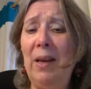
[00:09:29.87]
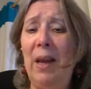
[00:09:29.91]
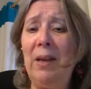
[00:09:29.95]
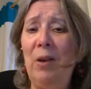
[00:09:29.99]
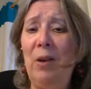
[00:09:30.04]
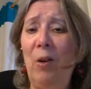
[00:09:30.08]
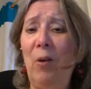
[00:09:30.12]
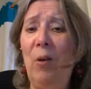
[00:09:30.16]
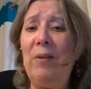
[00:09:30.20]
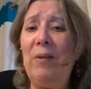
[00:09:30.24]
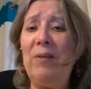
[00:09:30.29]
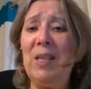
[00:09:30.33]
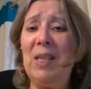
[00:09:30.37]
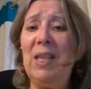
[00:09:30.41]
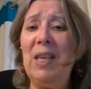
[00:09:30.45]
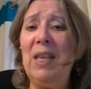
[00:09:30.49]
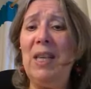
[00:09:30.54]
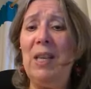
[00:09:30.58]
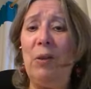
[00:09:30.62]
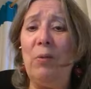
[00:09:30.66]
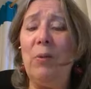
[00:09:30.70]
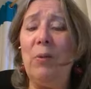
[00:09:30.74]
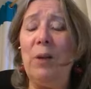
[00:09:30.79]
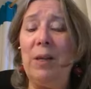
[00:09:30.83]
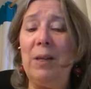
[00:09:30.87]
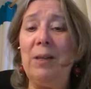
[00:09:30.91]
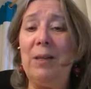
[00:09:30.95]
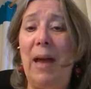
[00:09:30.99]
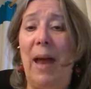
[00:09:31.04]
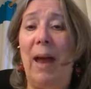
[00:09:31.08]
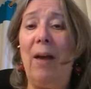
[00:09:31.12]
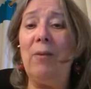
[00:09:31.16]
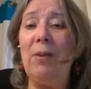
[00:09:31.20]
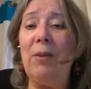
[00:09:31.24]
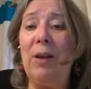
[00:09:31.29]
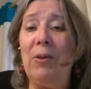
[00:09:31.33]
I know I've seen it written
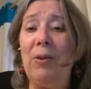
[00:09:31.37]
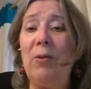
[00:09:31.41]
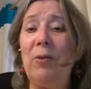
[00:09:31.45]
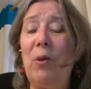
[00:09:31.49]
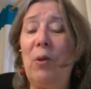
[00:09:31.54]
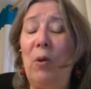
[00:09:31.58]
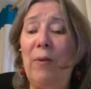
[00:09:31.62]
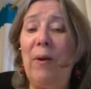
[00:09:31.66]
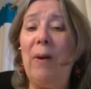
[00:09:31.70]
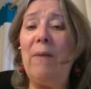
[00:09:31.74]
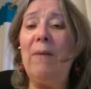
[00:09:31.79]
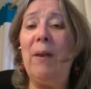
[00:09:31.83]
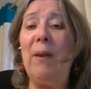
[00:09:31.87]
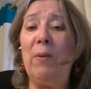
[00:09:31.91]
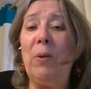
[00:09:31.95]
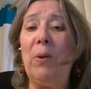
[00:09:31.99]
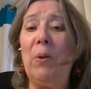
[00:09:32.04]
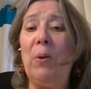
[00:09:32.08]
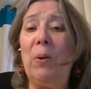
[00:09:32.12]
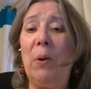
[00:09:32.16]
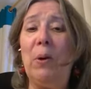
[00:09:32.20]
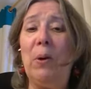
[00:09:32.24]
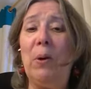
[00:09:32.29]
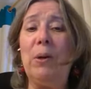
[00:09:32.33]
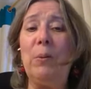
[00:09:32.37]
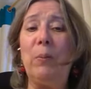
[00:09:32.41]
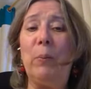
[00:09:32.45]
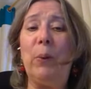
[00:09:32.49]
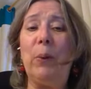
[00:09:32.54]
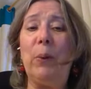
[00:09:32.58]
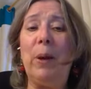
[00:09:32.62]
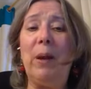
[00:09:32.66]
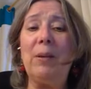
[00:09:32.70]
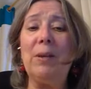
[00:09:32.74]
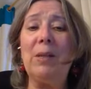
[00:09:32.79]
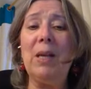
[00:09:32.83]
down. I don't know if I've ever heard it
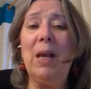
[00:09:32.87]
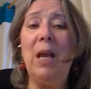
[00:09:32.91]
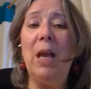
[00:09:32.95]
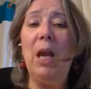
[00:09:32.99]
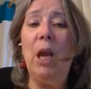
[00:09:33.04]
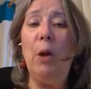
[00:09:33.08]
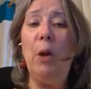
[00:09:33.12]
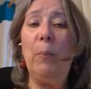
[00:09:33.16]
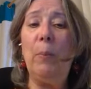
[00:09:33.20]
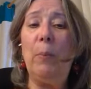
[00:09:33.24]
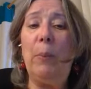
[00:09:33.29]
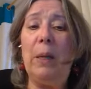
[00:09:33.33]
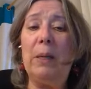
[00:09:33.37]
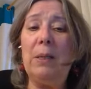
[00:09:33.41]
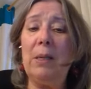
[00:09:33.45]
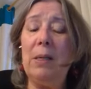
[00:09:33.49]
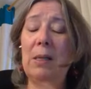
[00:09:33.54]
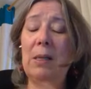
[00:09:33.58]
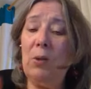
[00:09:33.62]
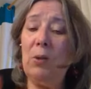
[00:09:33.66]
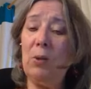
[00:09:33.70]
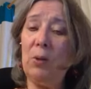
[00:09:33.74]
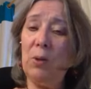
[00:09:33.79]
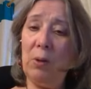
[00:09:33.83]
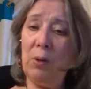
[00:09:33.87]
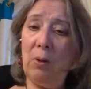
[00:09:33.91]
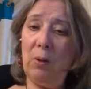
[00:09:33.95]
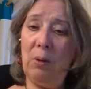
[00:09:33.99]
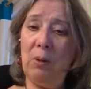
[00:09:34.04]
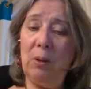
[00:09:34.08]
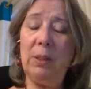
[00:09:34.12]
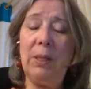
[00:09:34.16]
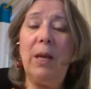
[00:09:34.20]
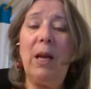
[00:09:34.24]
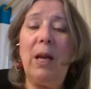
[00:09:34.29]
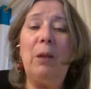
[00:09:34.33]
pronounced, but it's also
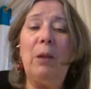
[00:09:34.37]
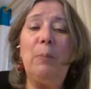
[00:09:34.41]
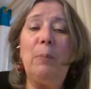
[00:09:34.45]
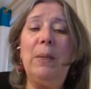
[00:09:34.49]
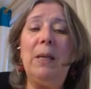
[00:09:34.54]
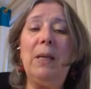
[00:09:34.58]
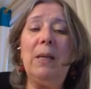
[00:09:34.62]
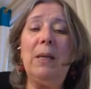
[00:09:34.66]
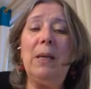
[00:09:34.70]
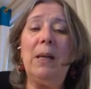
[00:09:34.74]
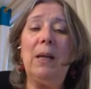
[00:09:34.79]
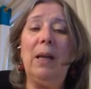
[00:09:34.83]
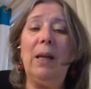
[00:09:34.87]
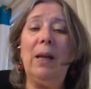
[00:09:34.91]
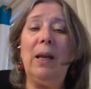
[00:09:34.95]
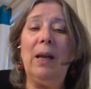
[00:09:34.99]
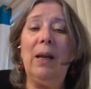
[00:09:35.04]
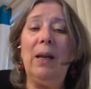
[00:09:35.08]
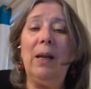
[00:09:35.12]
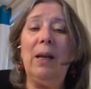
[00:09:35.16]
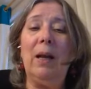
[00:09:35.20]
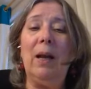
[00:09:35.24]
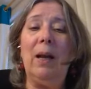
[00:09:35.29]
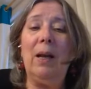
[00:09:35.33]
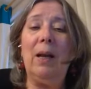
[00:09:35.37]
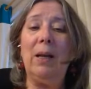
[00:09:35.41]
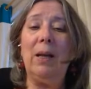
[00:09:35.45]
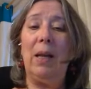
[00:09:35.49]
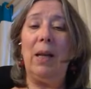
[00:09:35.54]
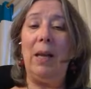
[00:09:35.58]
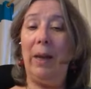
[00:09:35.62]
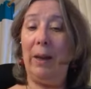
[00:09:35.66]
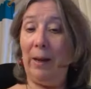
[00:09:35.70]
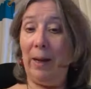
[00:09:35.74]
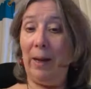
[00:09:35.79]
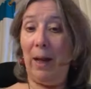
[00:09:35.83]
called Alpina
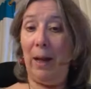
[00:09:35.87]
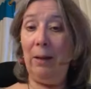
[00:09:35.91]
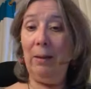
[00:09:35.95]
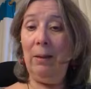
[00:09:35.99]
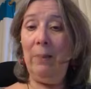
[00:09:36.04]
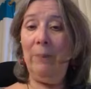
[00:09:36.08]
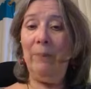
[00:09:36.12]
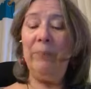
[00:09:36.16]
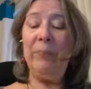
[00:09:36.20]
galangal,